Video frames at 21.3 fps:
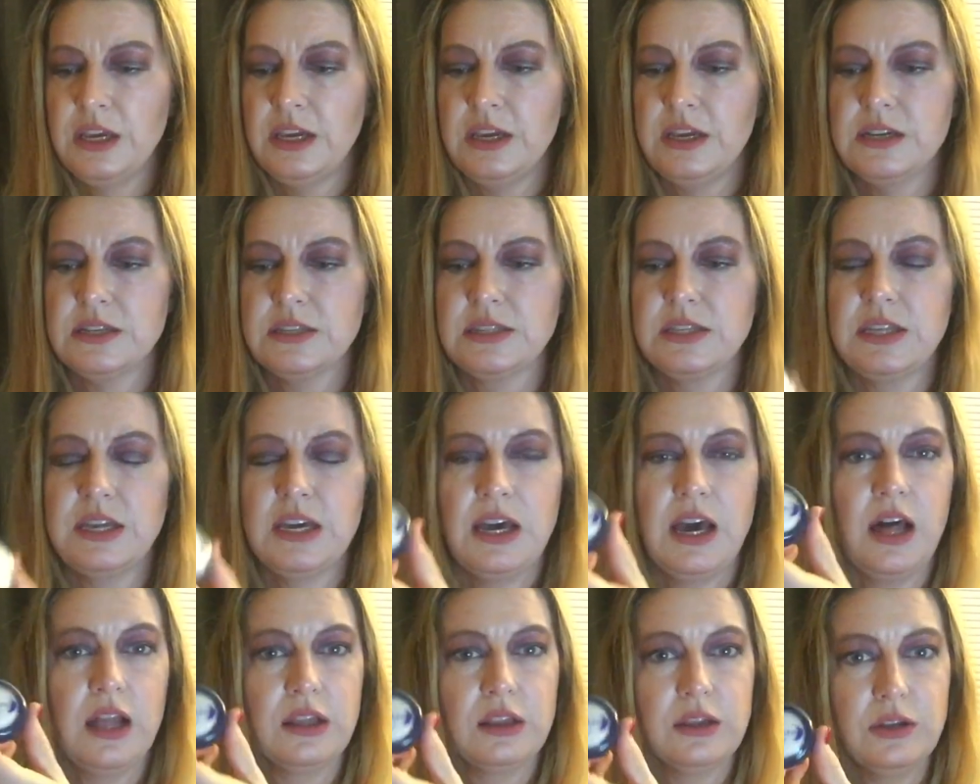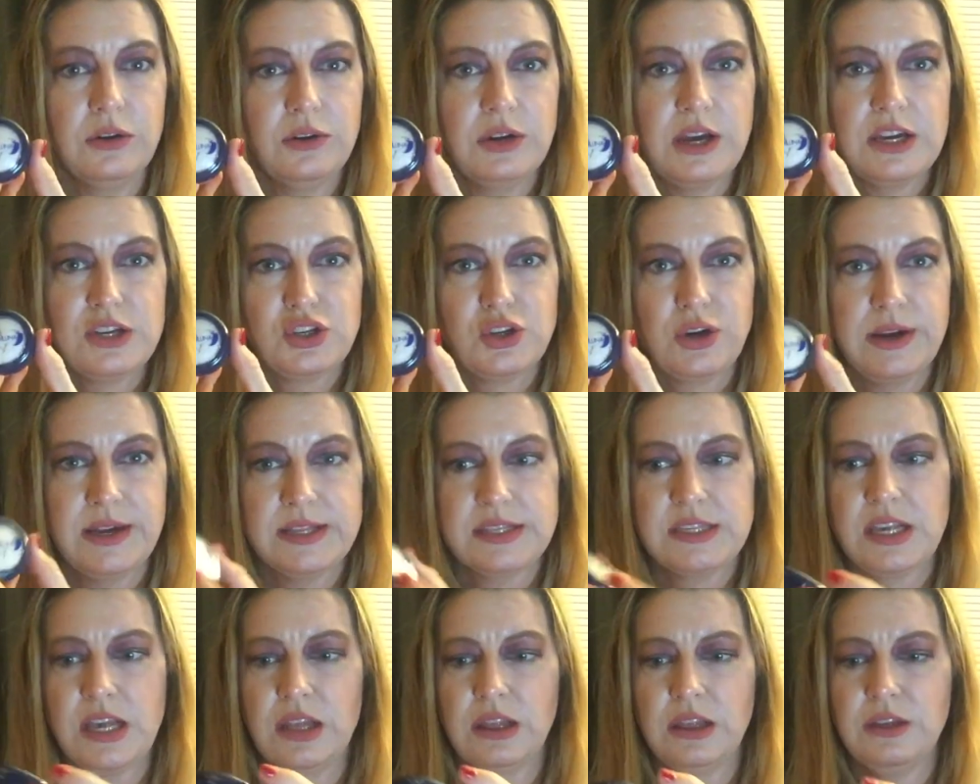is the Luna
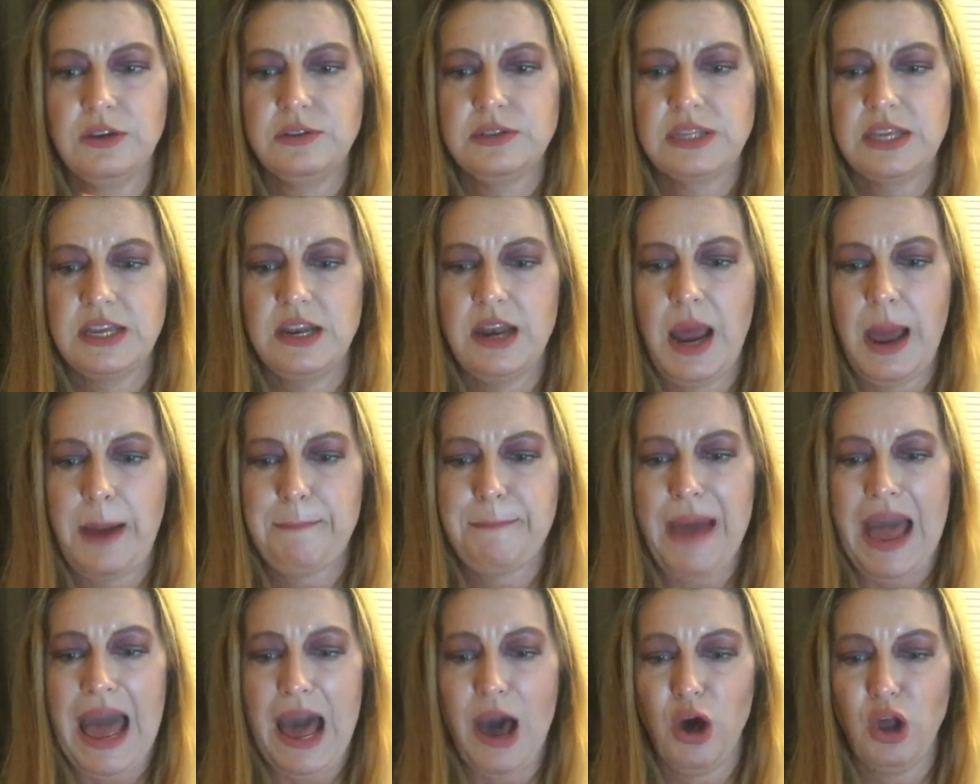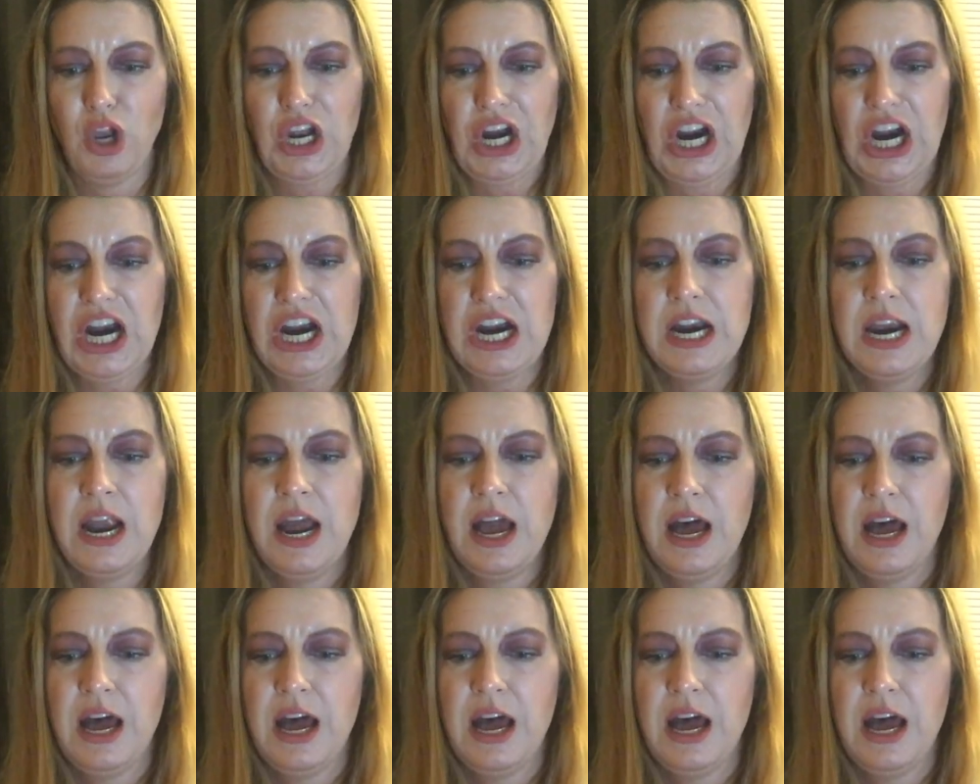Translucent Powder.